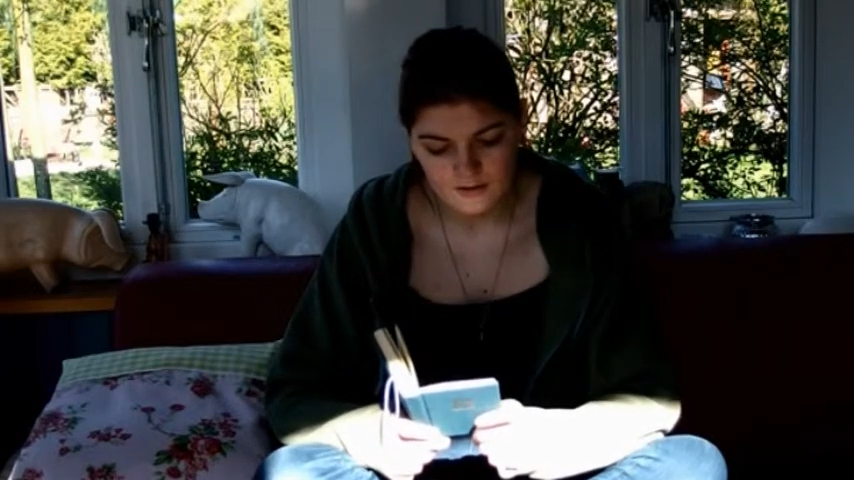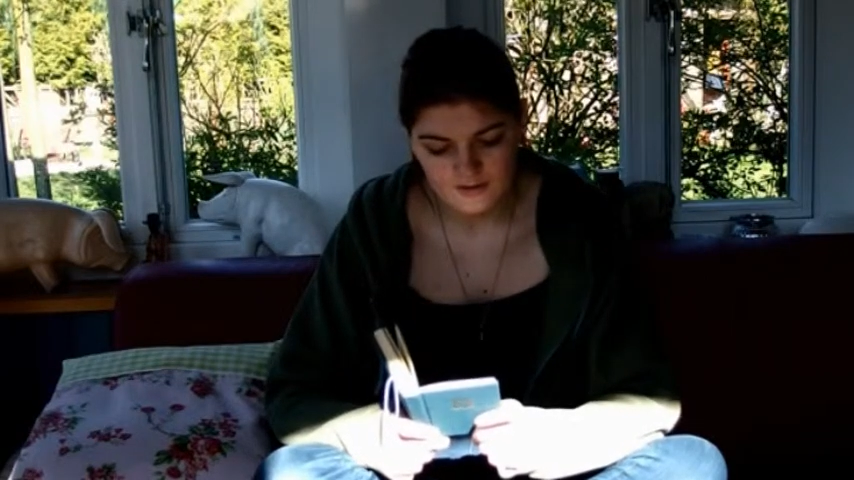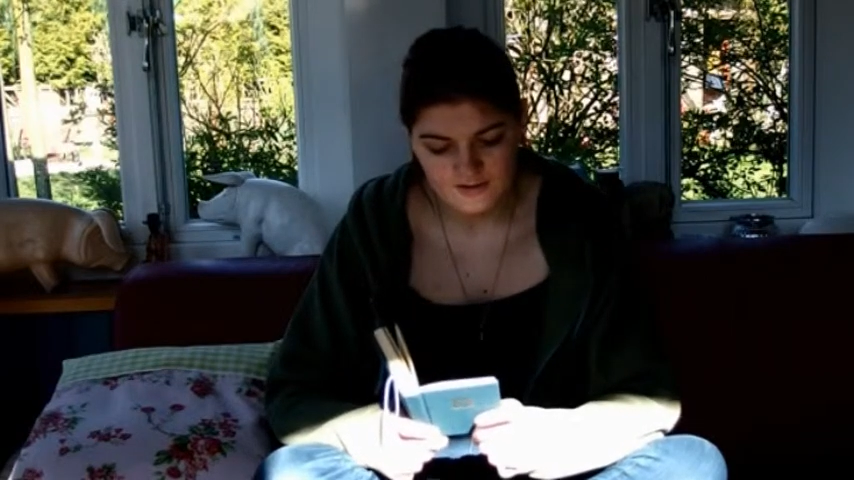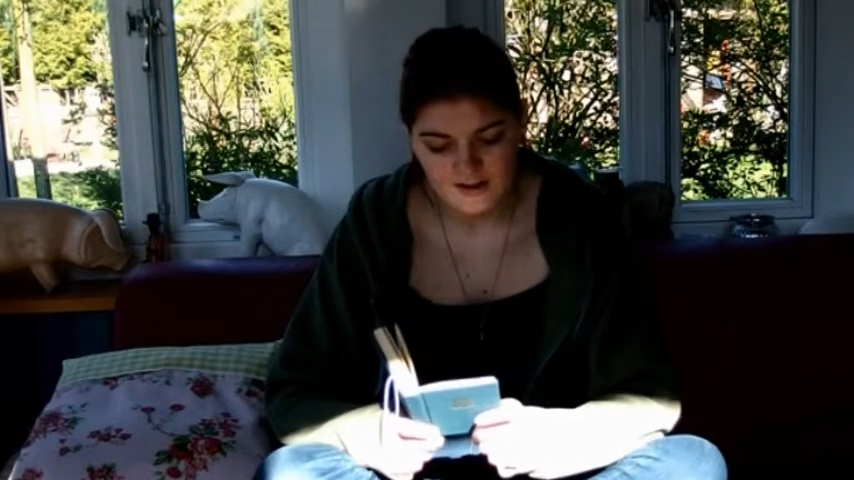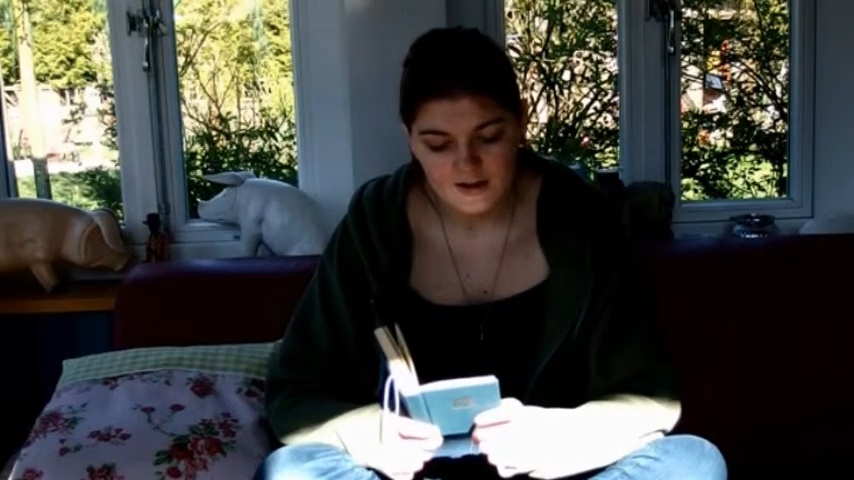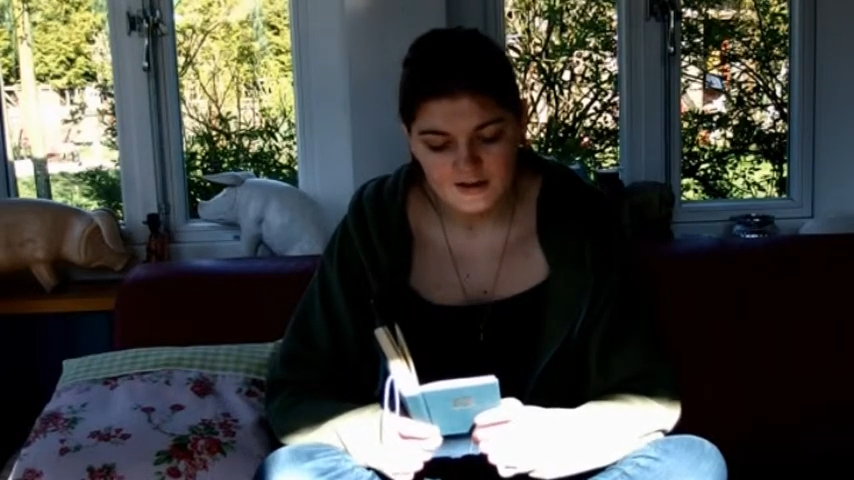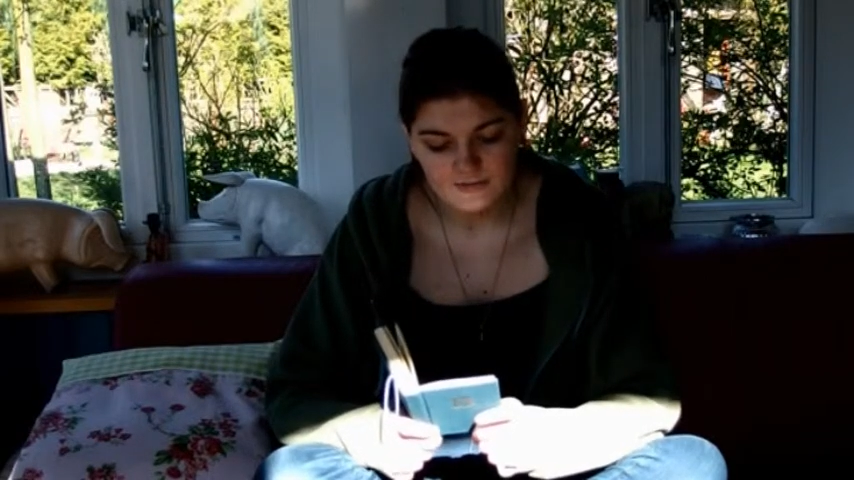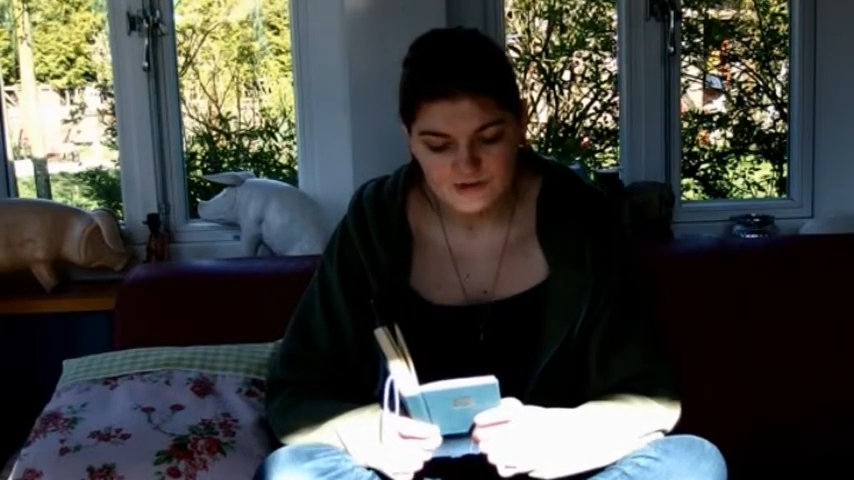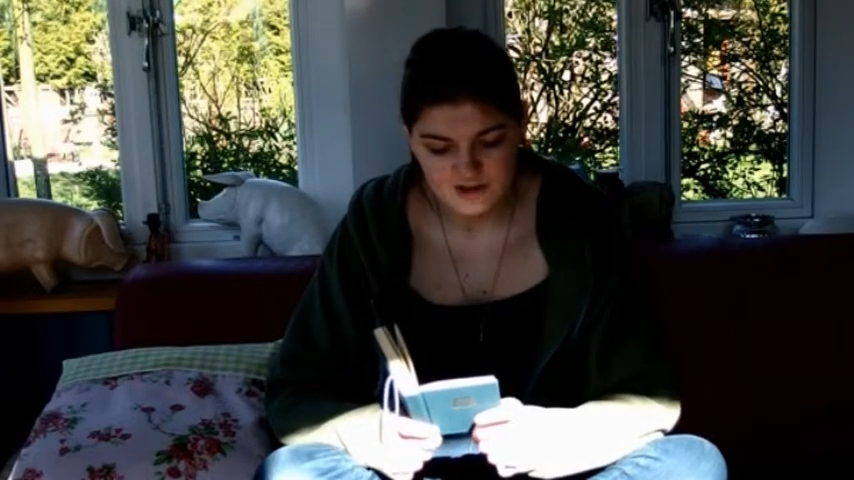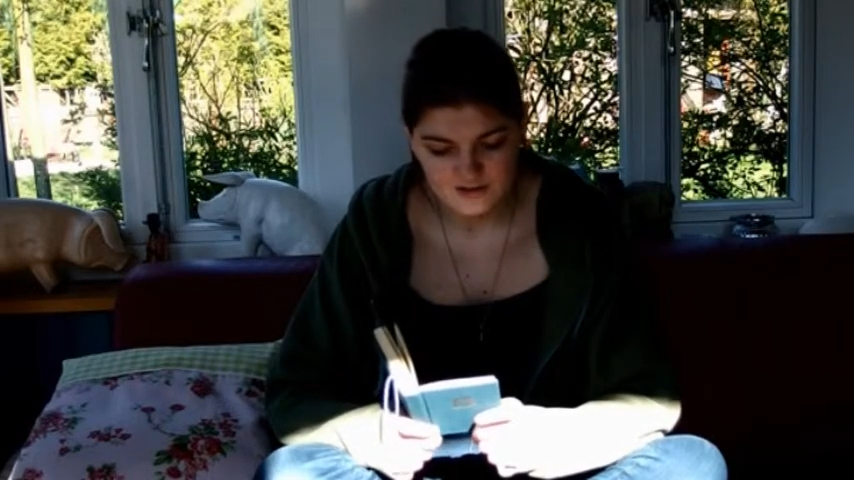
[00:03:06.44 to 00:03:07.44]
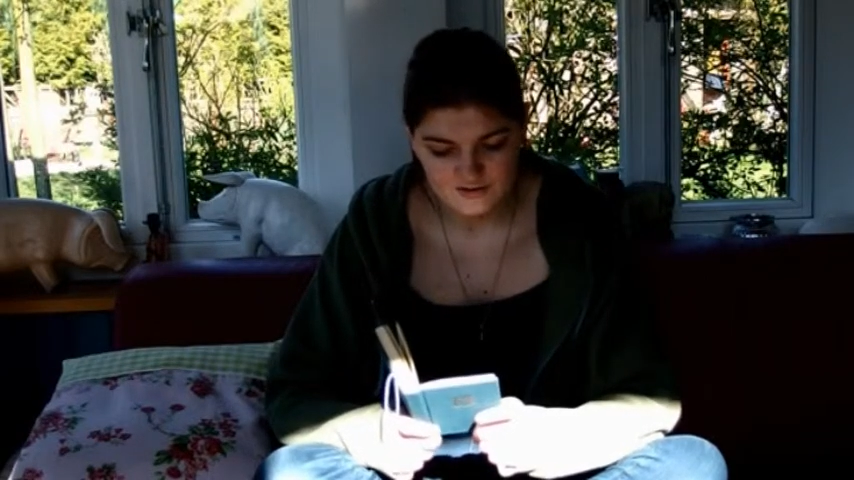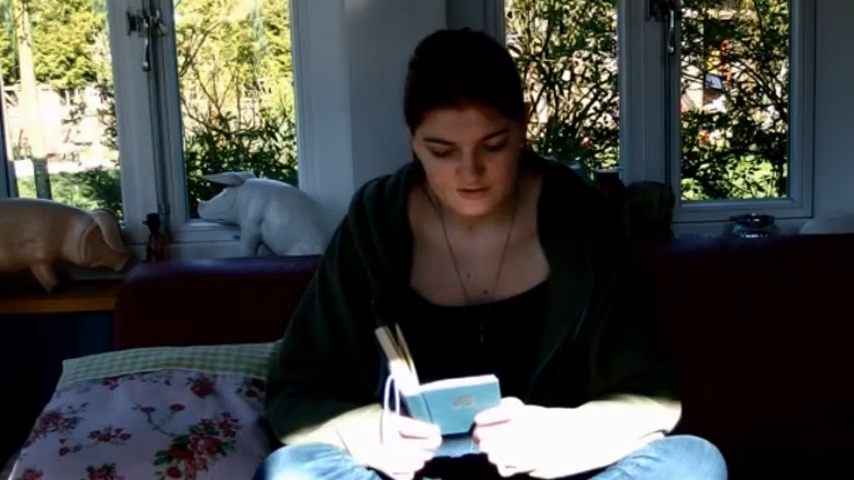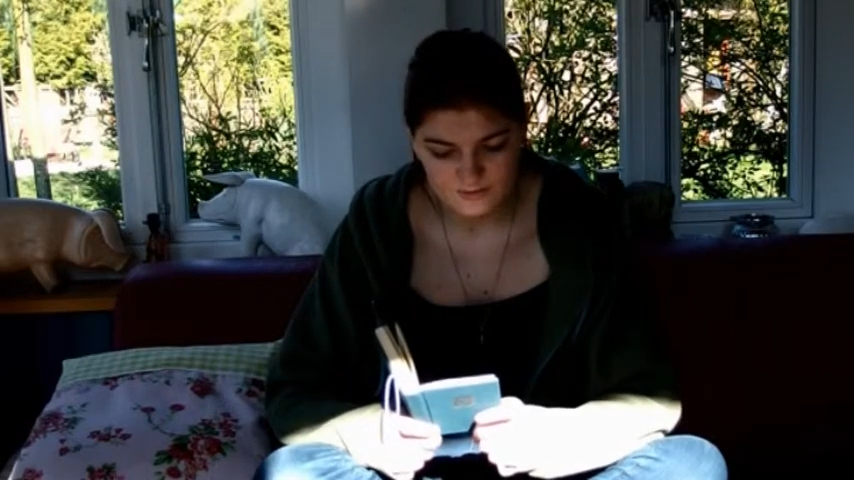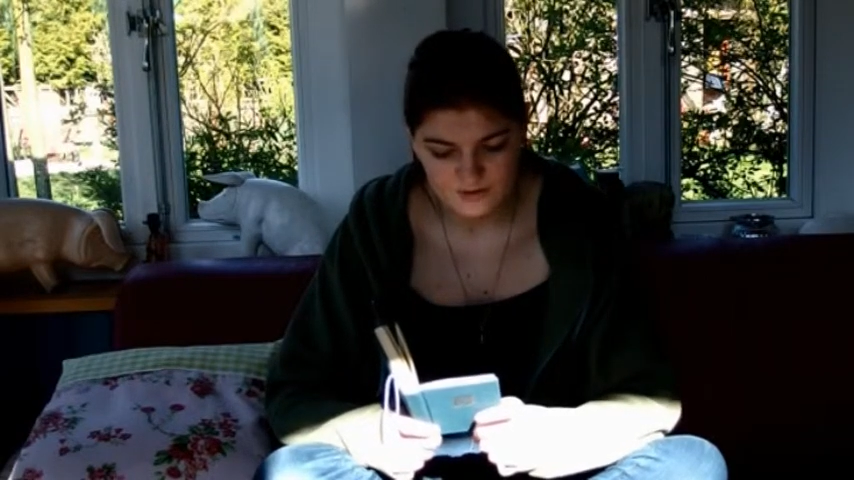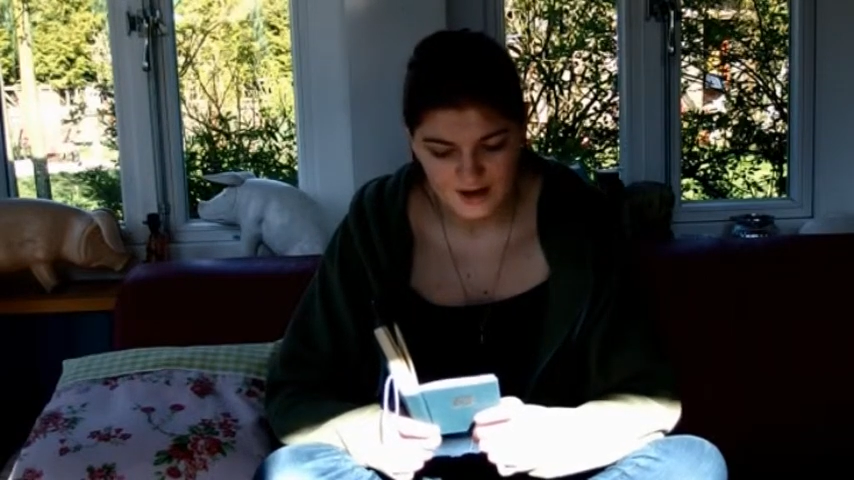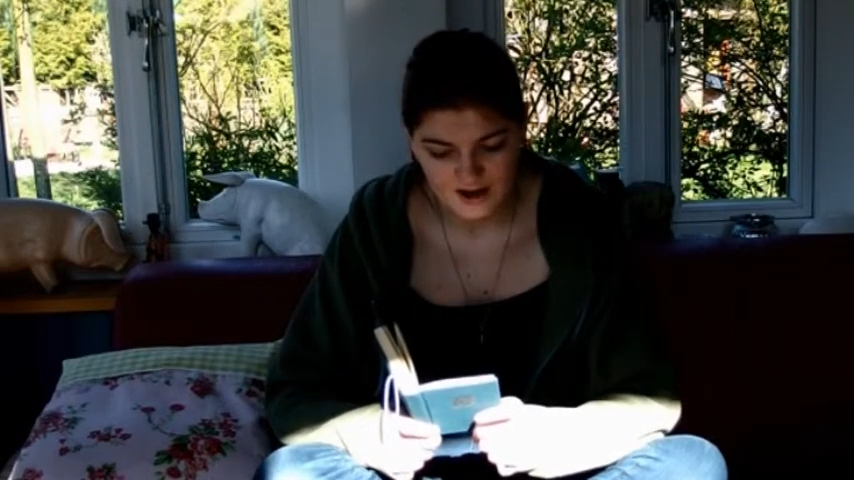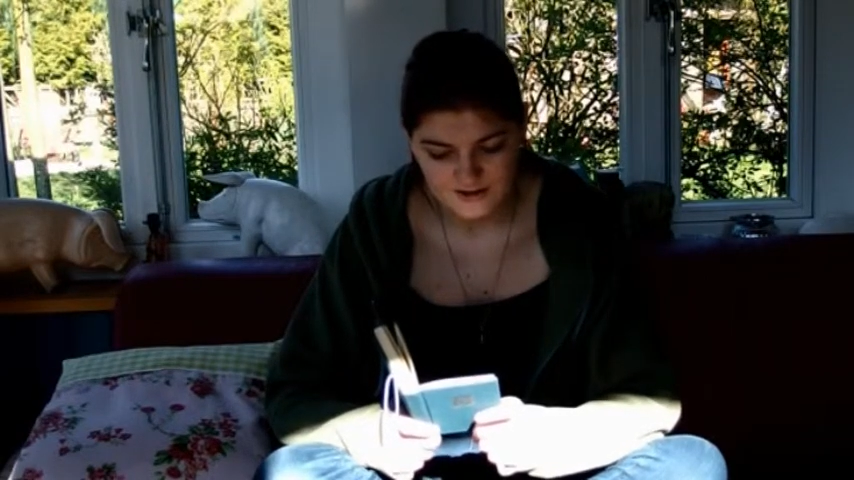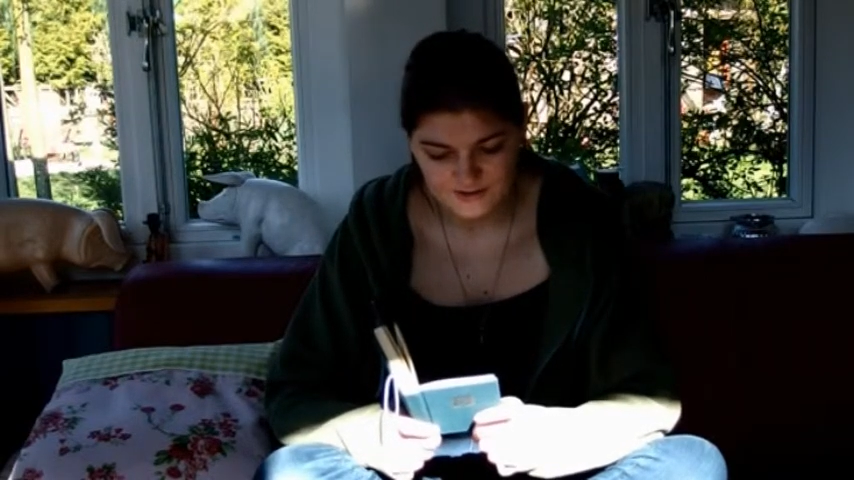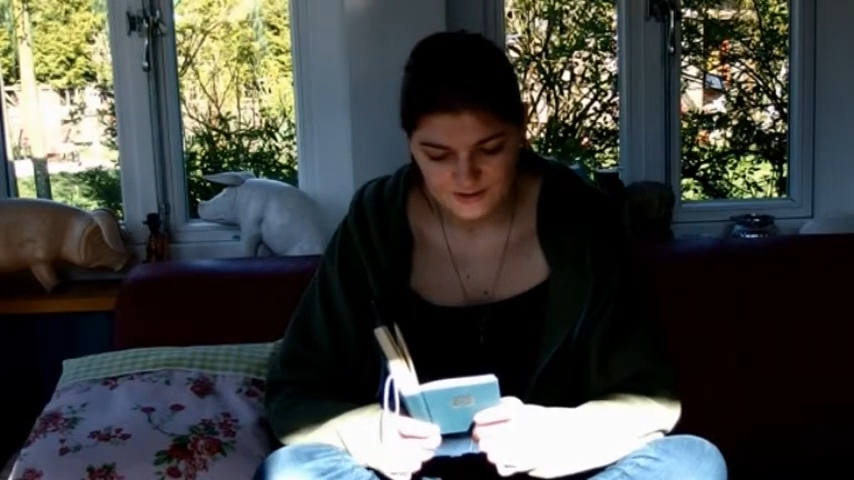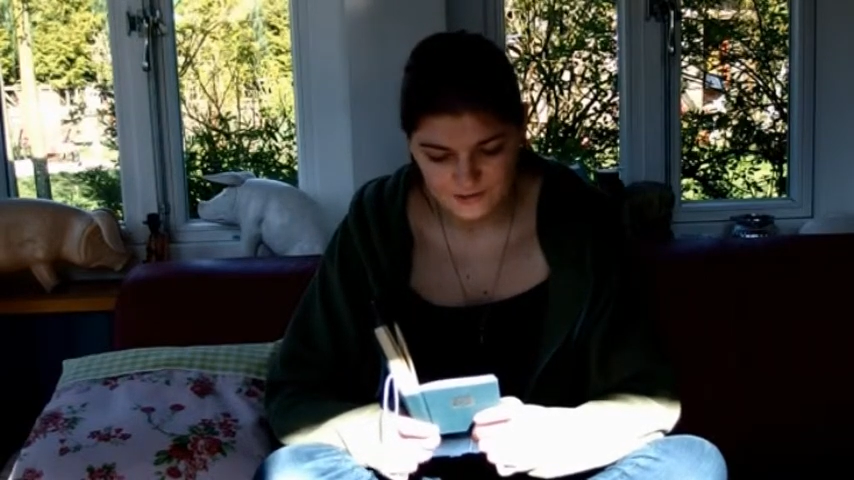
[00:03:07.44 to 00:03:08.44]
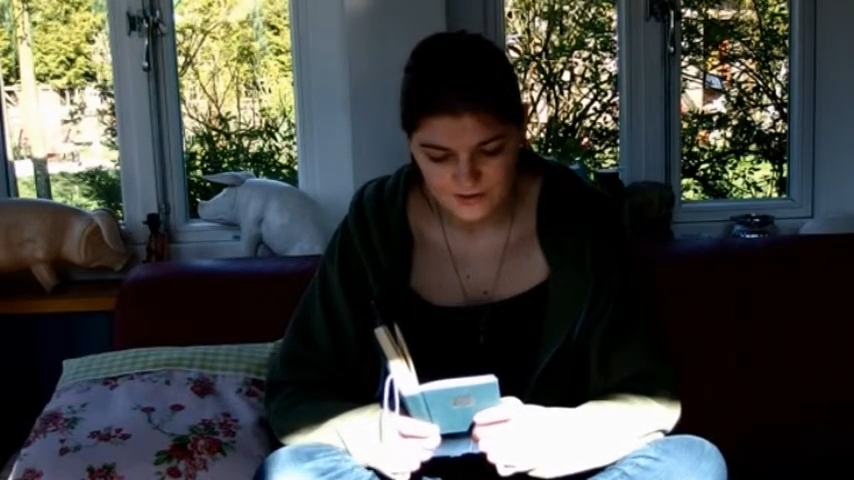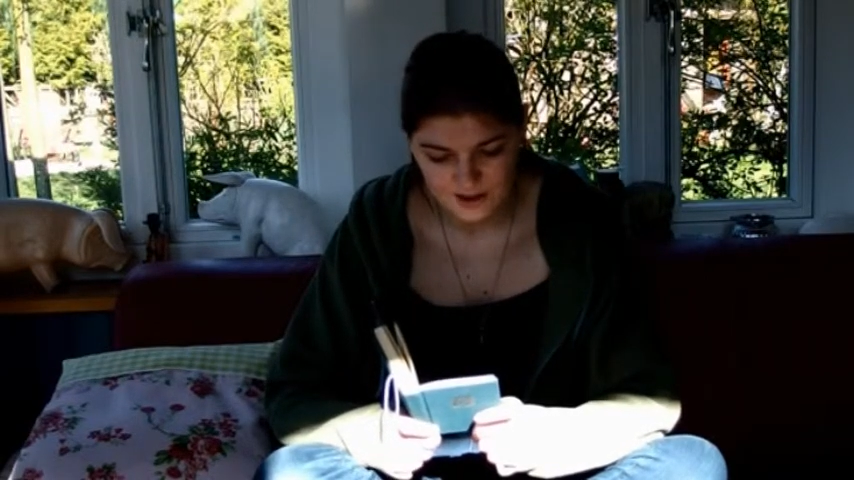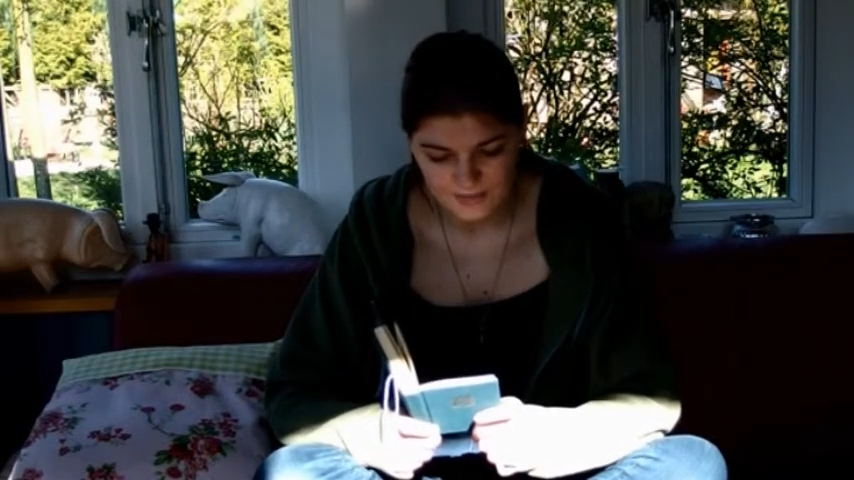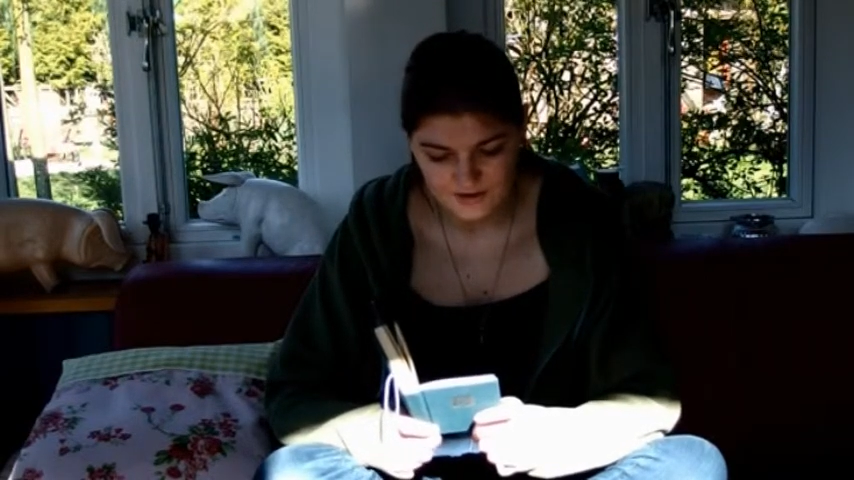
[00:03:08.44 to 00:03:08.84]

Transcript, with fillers: You say I am decent, but I don't agree,